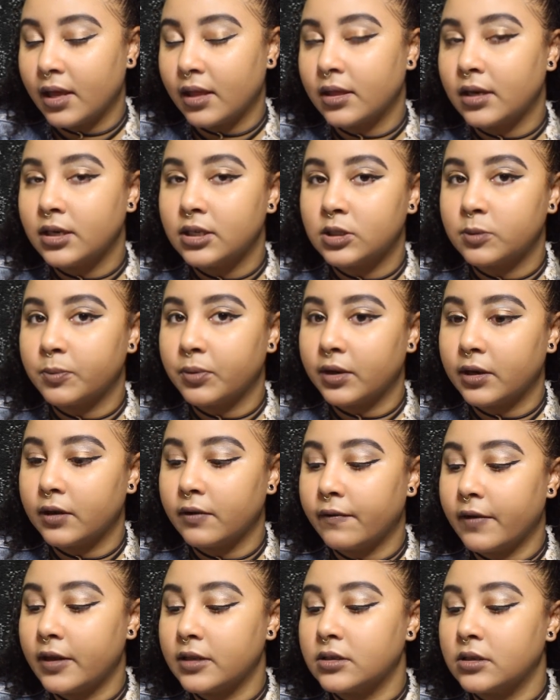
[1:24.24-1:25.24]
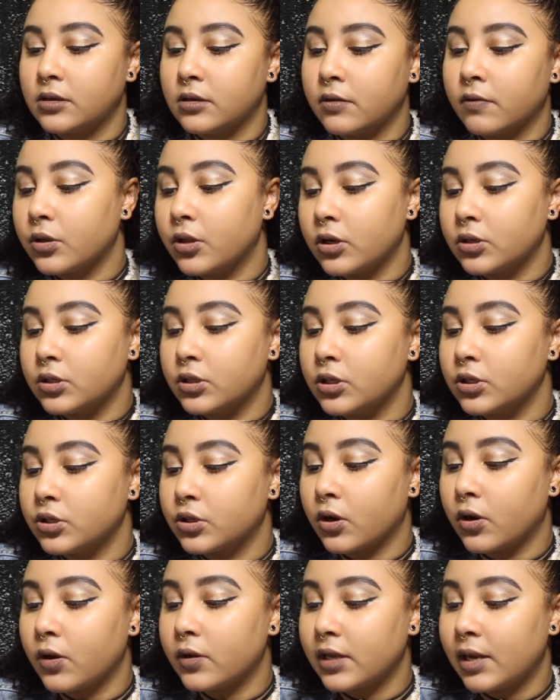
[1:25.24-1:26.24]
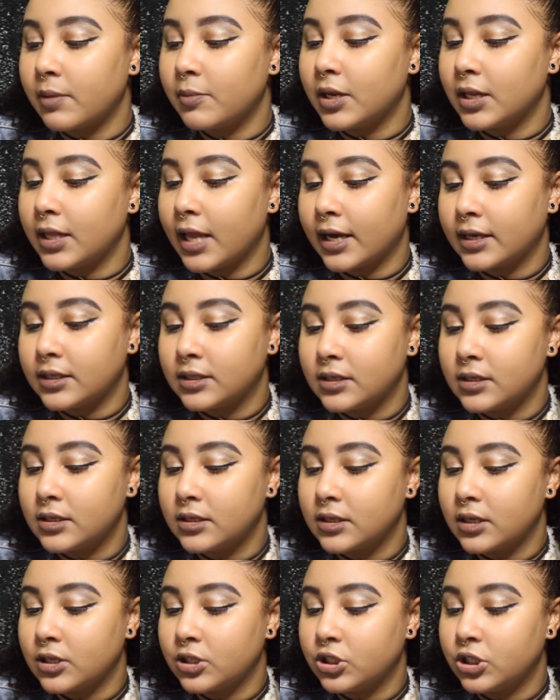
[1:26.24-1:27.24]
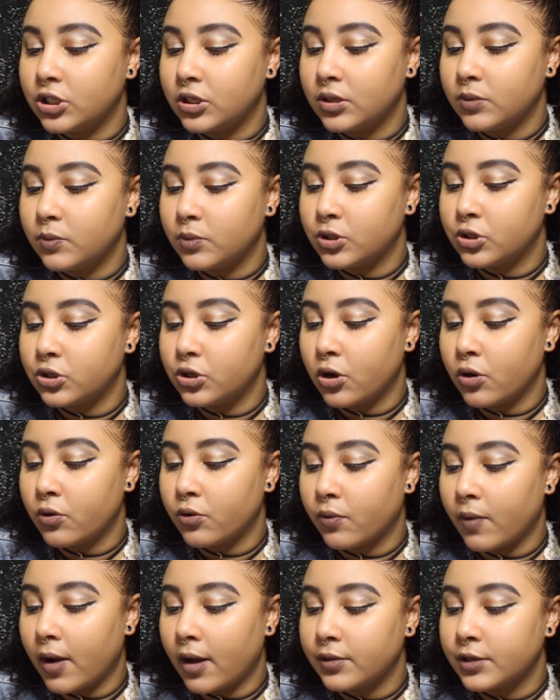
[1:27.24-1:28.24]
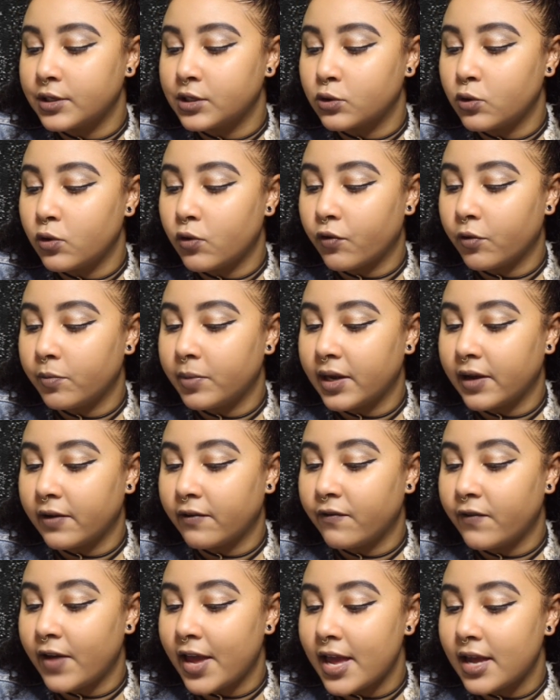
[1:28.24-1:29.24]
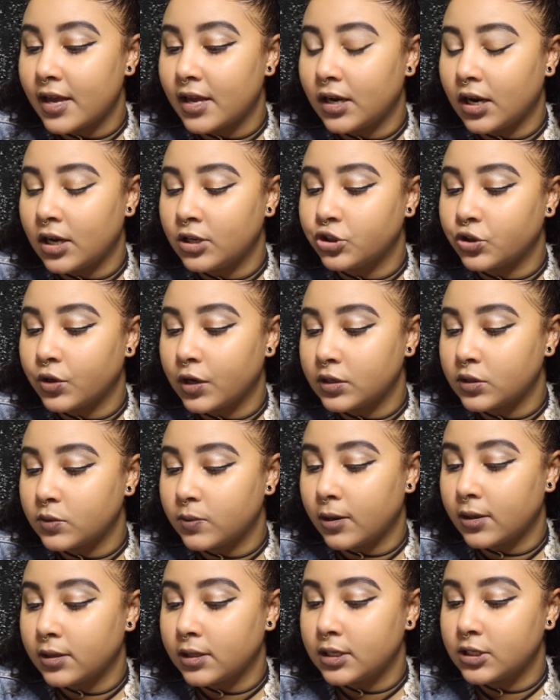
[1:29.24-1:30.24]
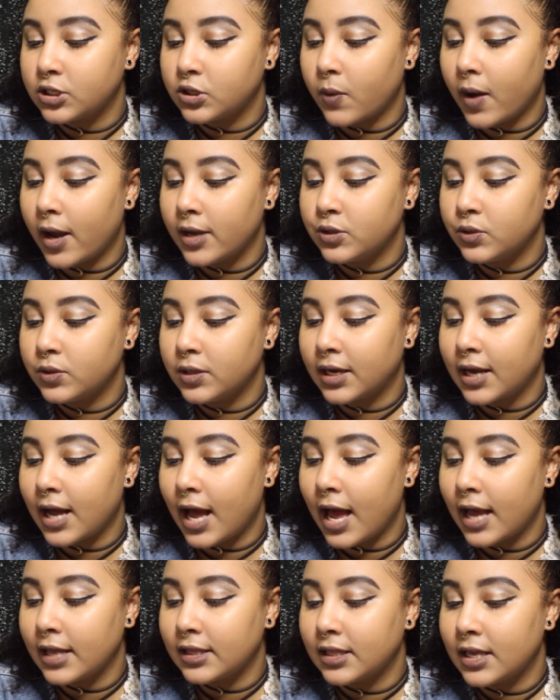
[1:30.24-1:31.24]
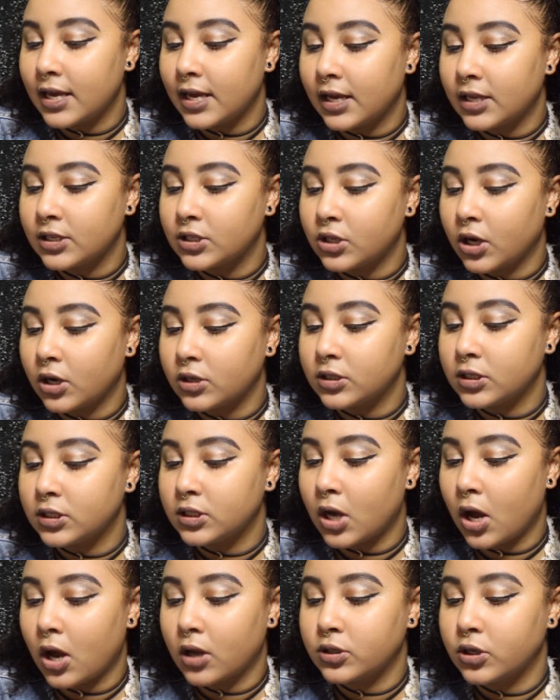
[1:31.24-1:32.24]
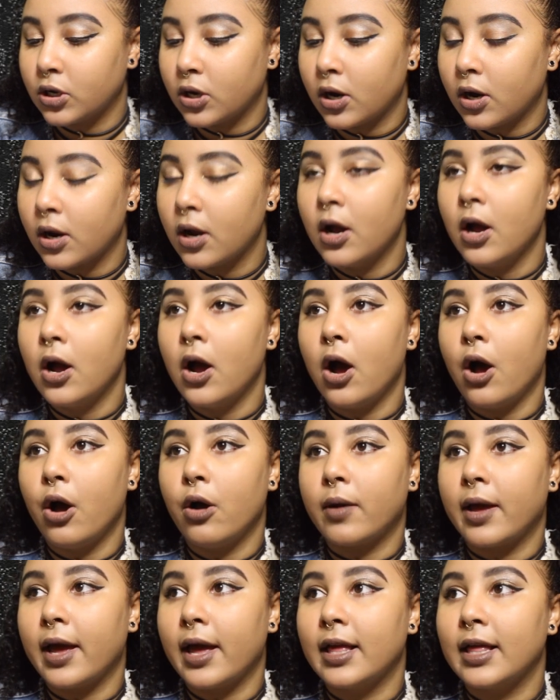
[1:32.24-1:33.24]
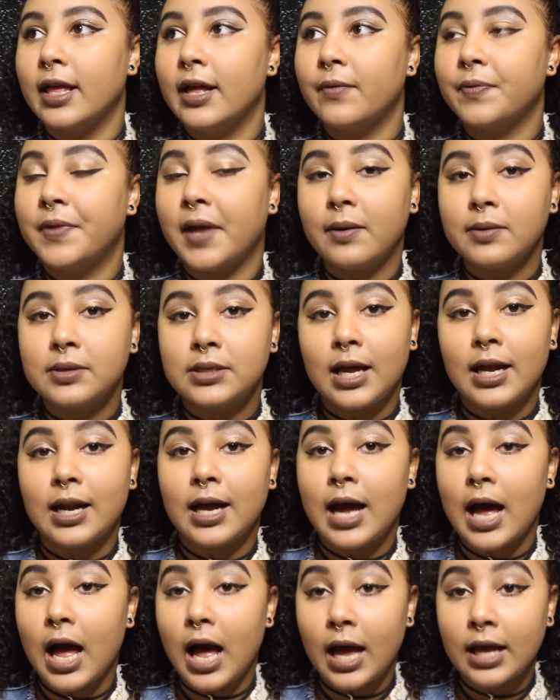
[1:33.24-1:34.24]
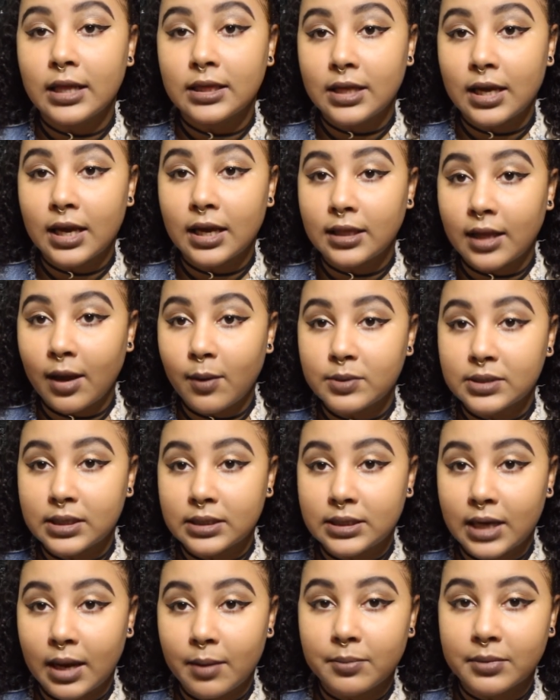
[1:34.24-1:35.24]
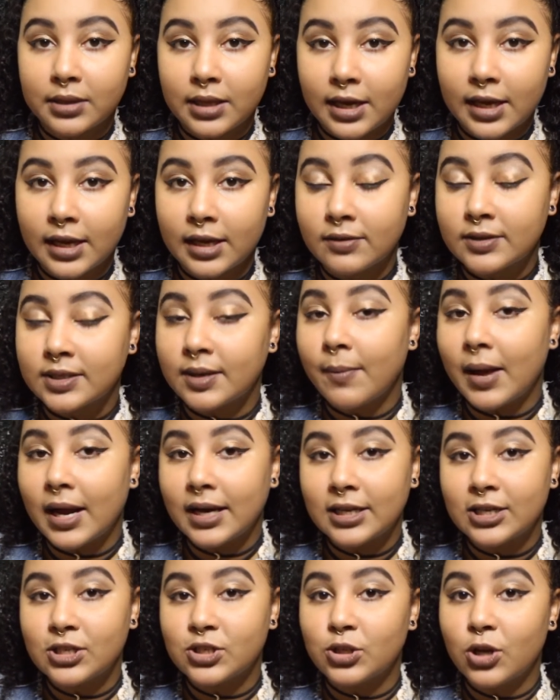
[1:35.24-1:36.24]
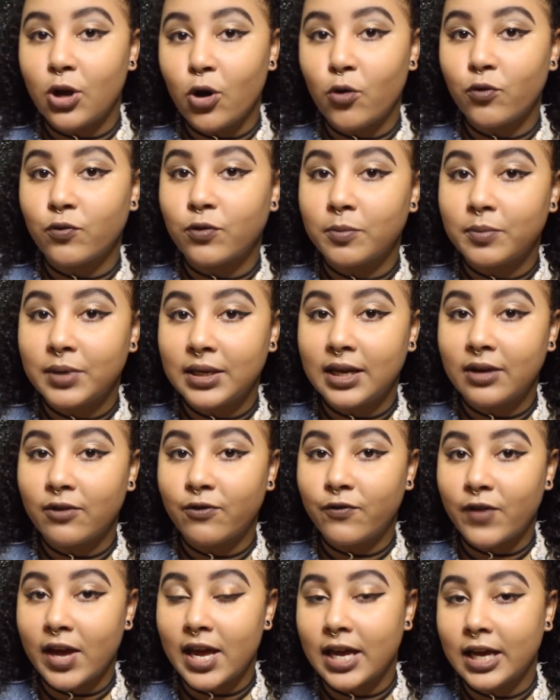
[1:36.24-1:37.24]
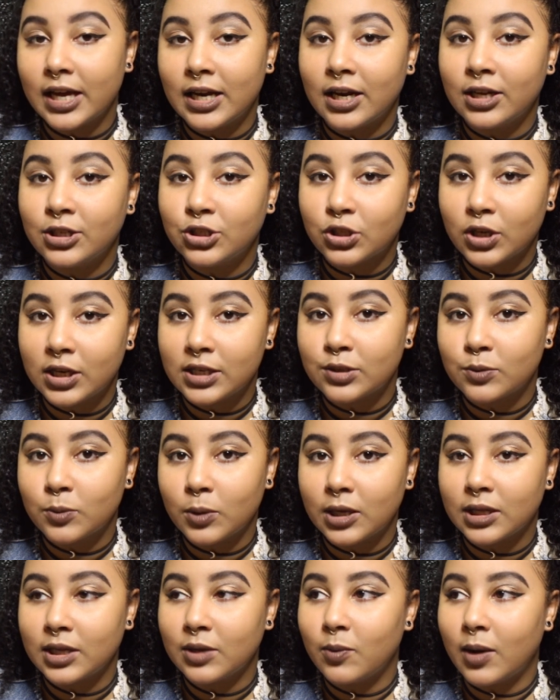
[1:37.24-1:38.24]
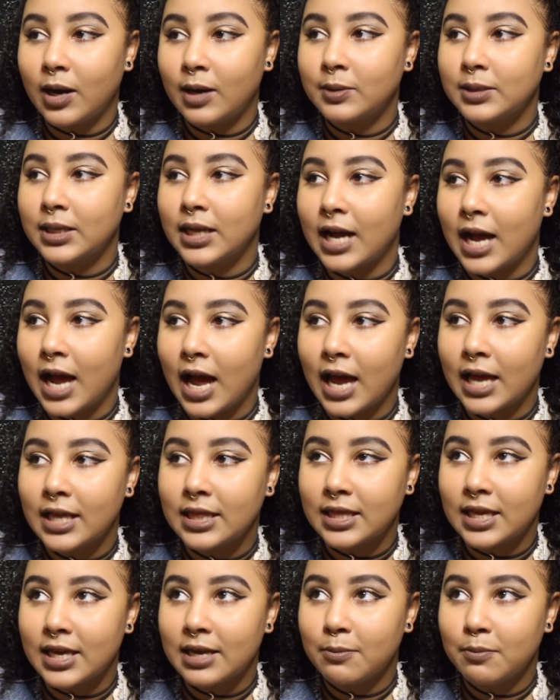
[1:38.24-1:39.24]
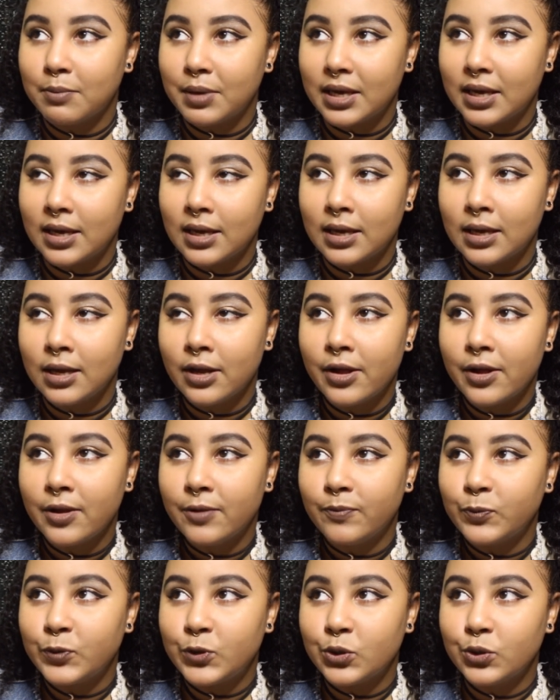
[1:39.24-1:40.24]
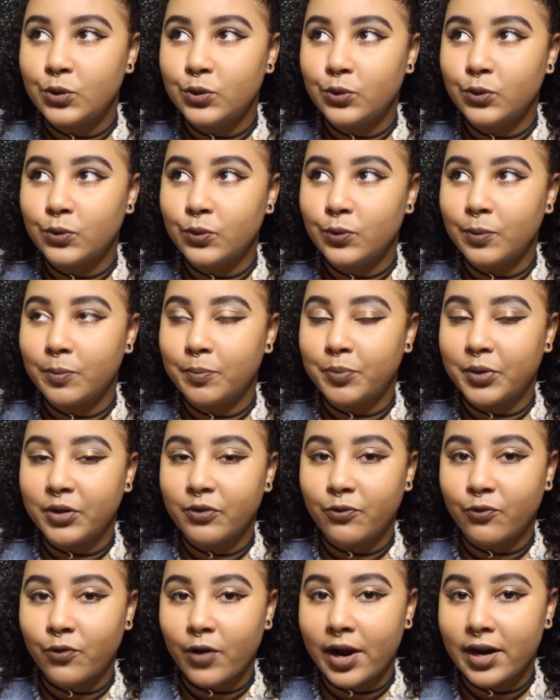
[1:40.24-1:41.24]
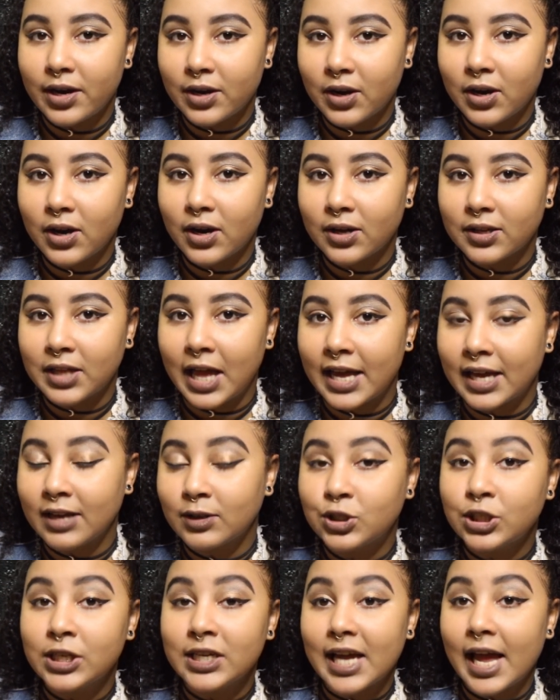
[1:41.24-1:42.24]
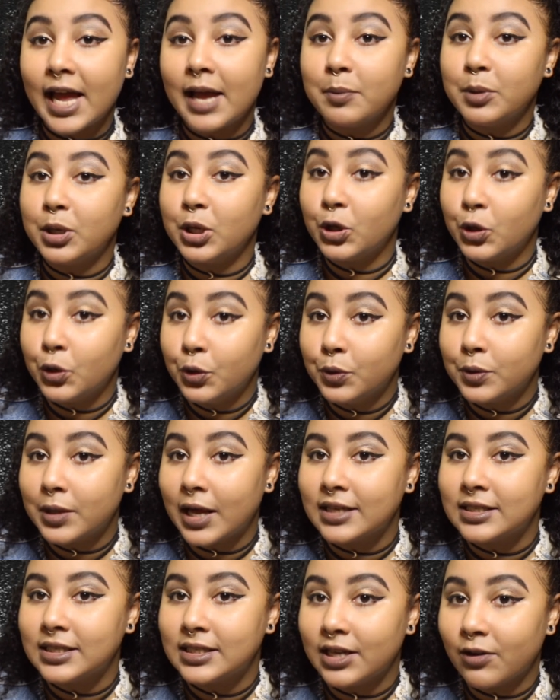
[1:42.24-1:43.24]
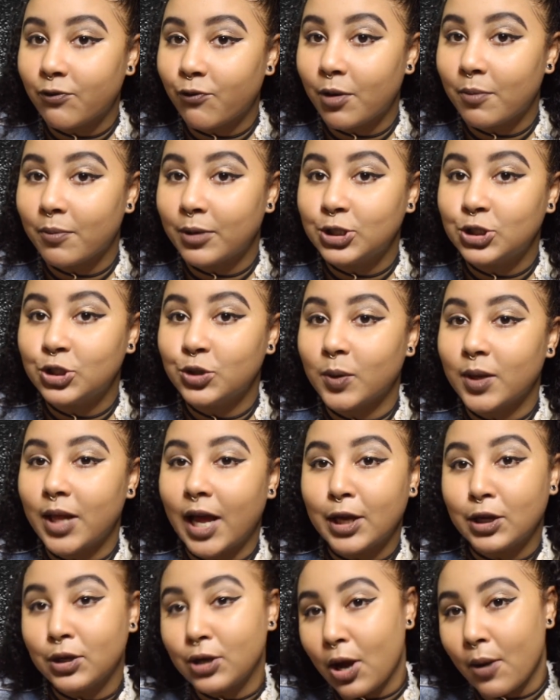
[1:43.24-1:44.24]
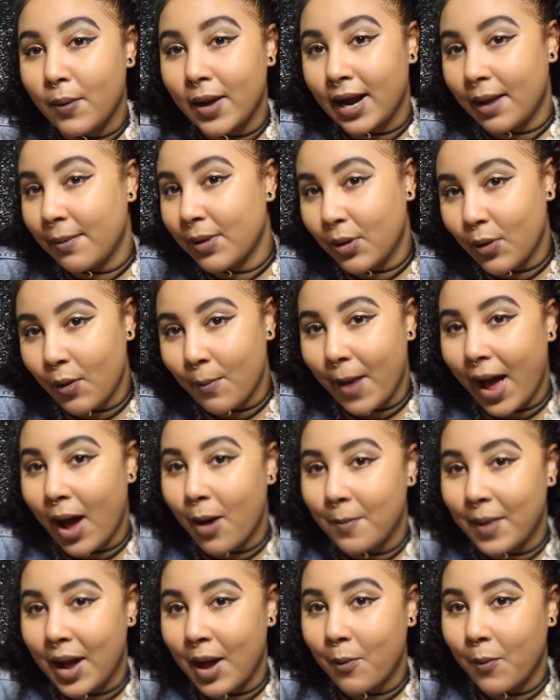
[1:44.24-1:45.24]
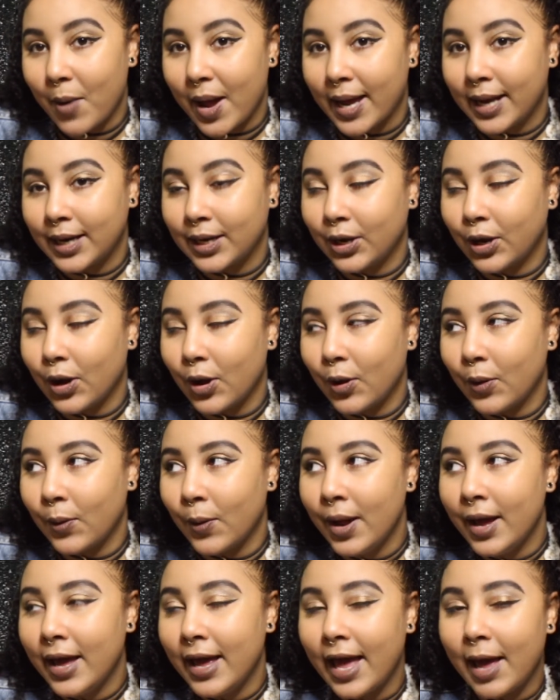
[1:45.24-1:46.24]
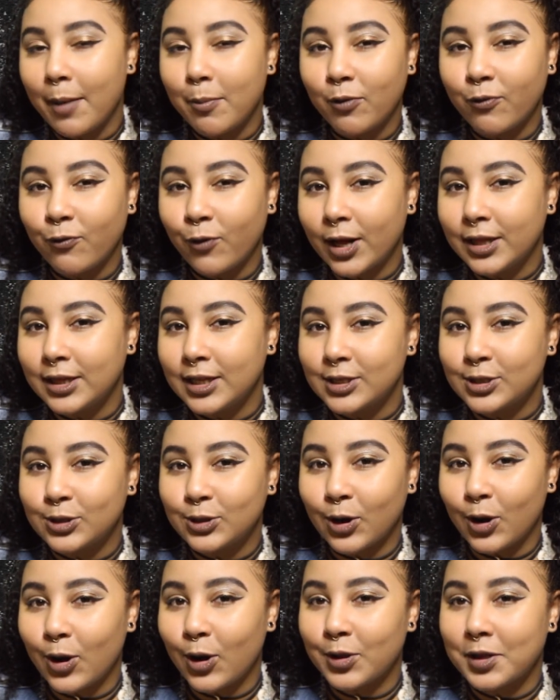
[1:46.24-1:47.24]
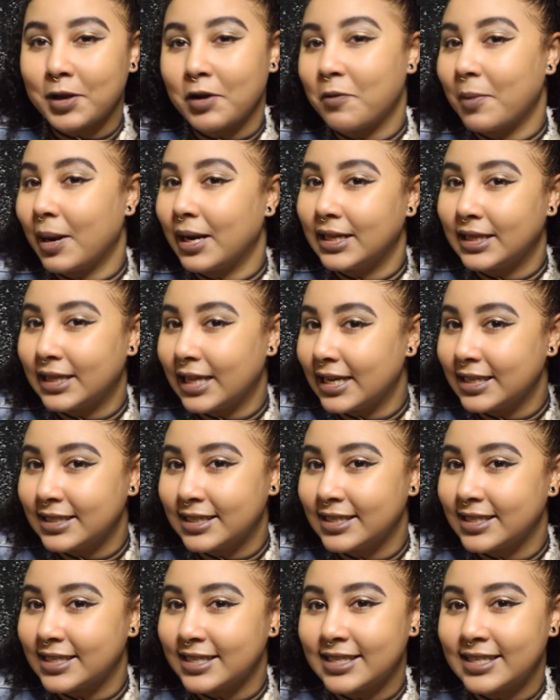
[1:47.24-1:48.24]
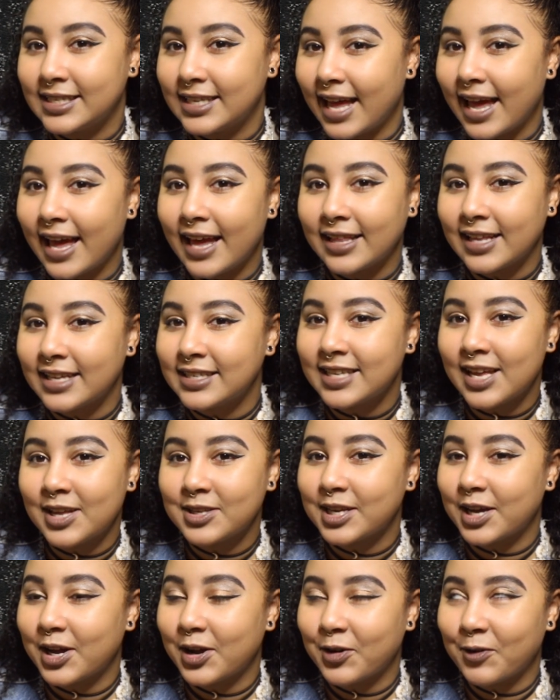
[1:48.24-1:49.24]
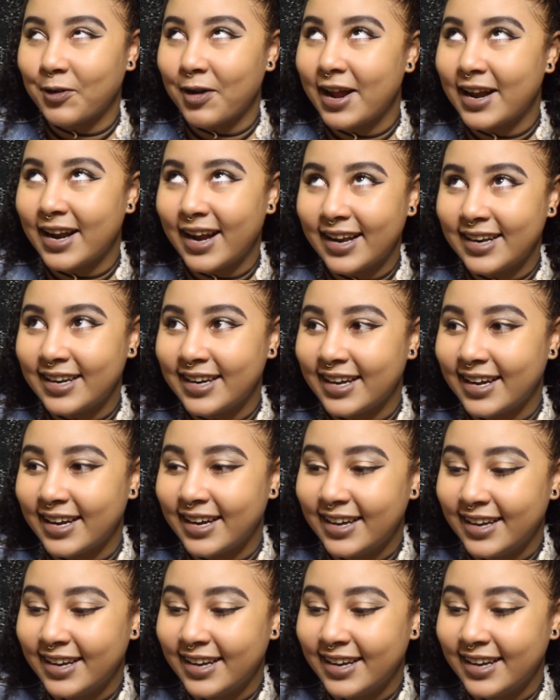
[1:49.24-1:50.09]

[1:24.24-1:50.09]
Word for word: Yeah, that is pretty offensive. So there's this girl named Alexis and she was known around the school for being fake and untrustworthy, so I do the kind thing and start to talk to her. Okay, that was not a kind thing, that was a dumb thing. If somebody is known for being fake and untrustworthy, why would the kind thing be to befriend her. Like if she came to you, that's different. But you were like, you know what, I'm gonna go my, my way to go and befriend this girl that everybody thinks is a snake. That sounds like a great idea.